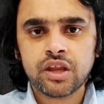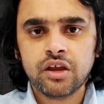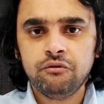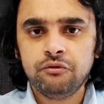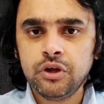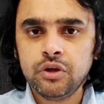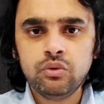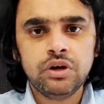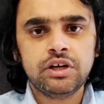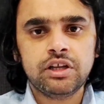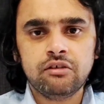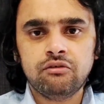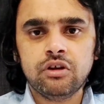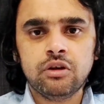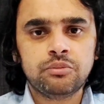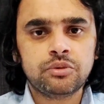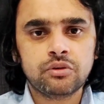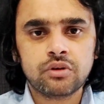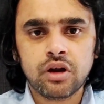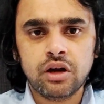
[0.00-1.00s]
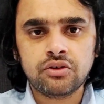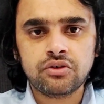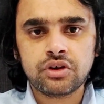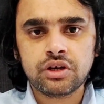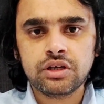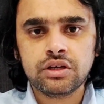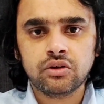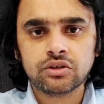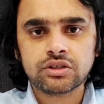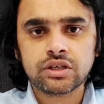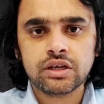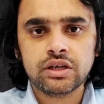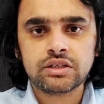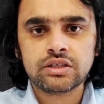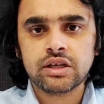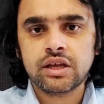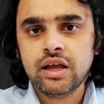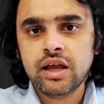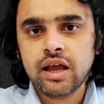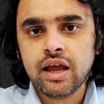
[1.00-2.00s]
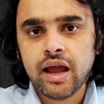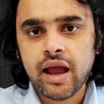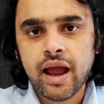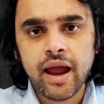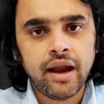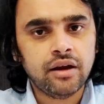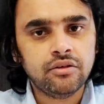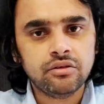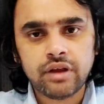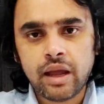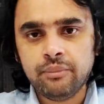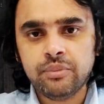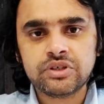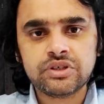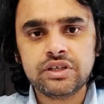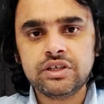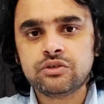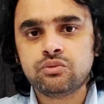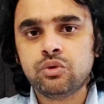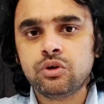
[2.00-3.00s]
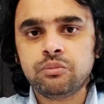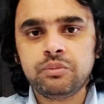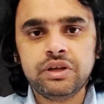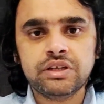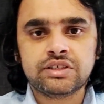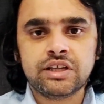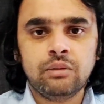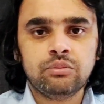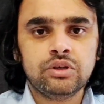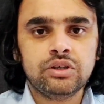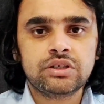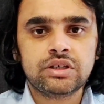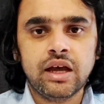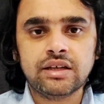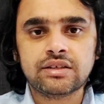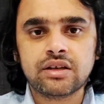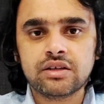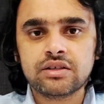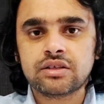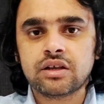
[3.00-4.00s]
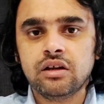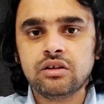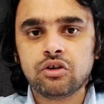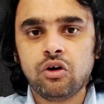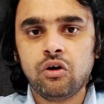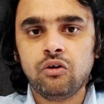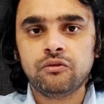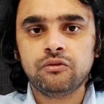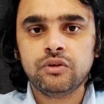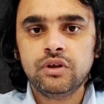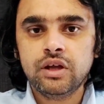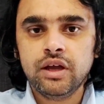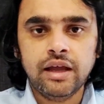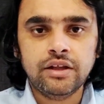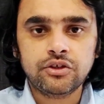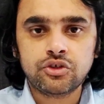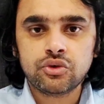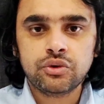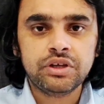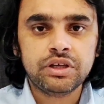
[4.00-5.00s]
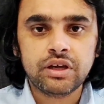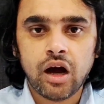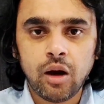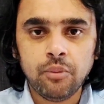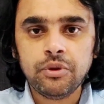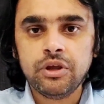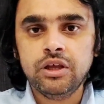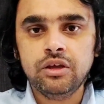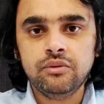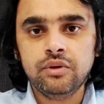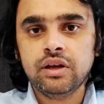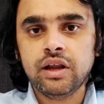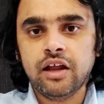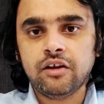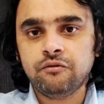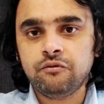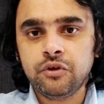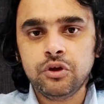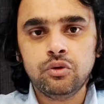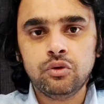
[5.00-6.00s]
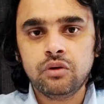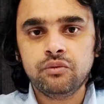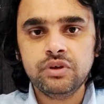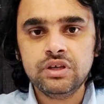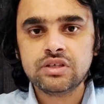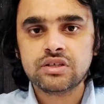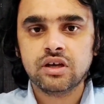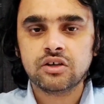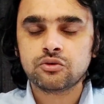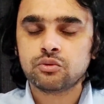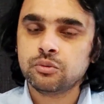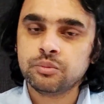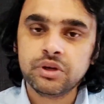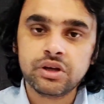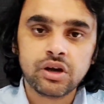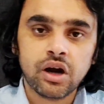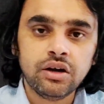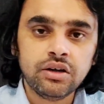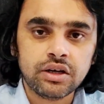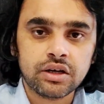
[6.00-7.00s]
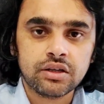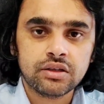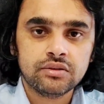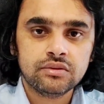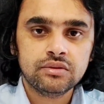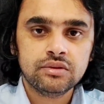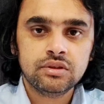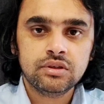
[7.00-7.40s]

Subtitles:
Fewer developed country consulates and embassies would be established as a result of ensuing upheaval, and fewer visas would be granted.